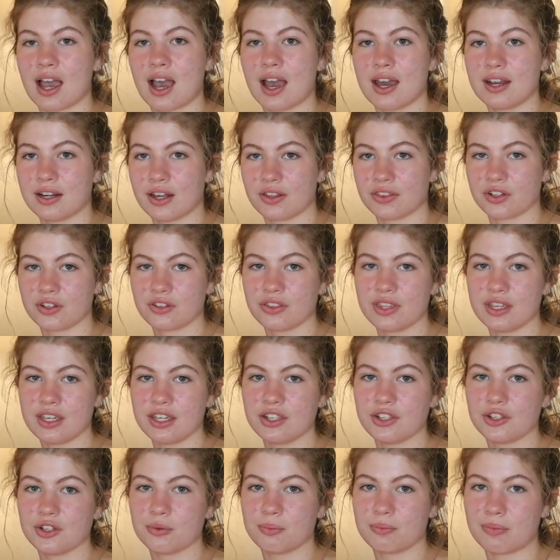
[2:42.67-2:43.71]
Another
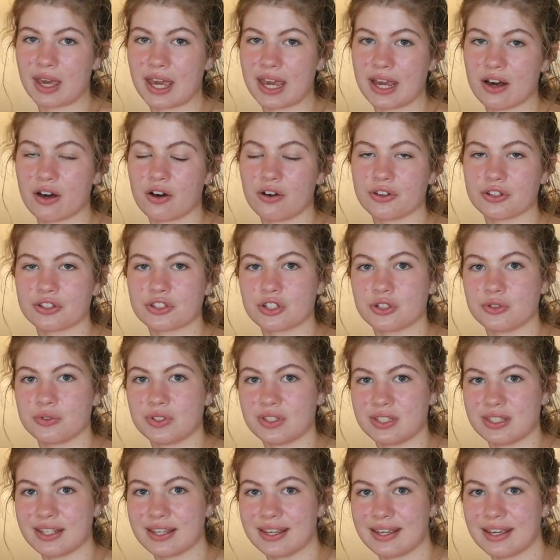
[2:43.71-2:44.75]
thing you may also
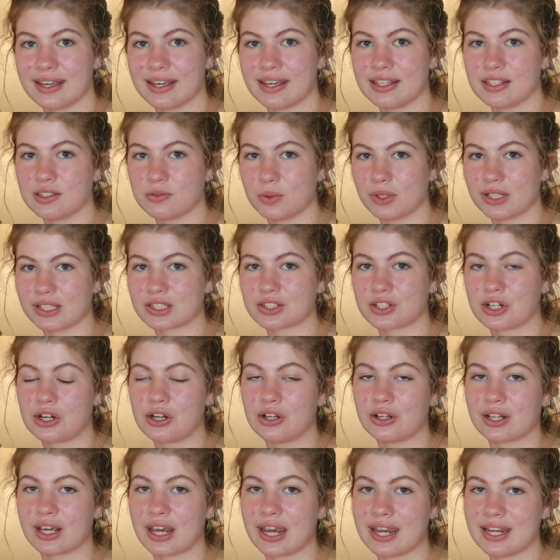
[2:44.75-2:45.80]
see is what's
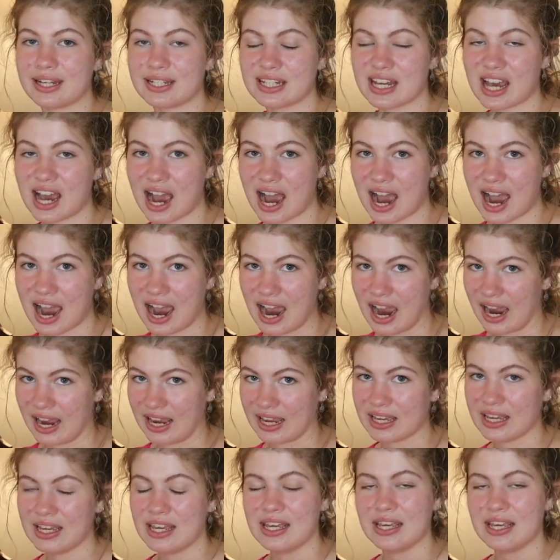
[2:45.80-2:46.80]
called a tie.